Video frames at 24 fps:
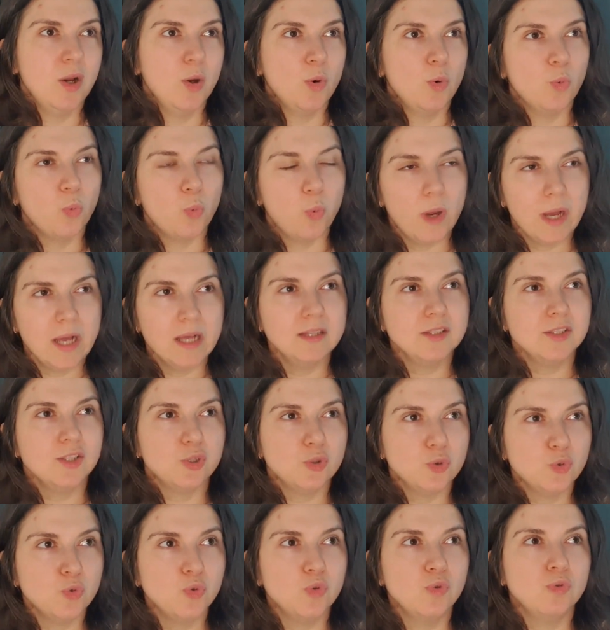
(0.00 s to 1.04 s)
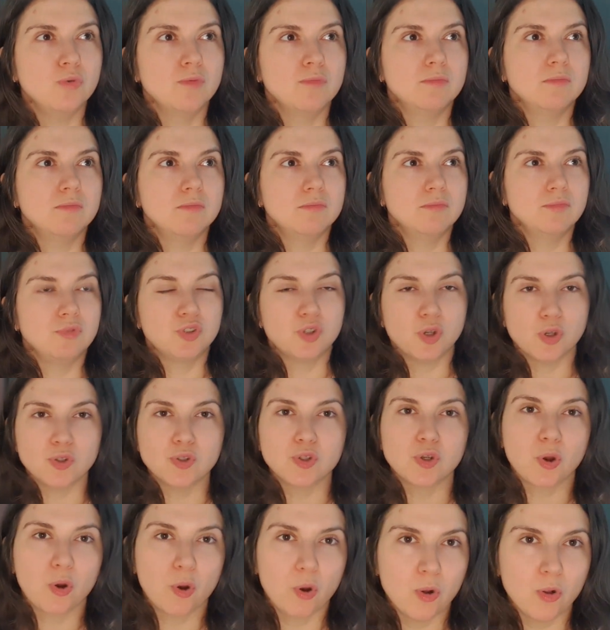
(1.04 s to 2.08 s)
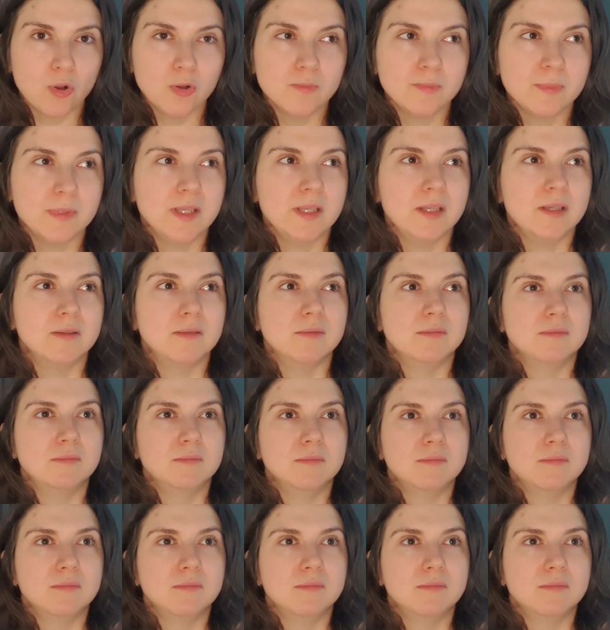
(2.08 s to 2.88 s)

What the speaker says: When you don't call me,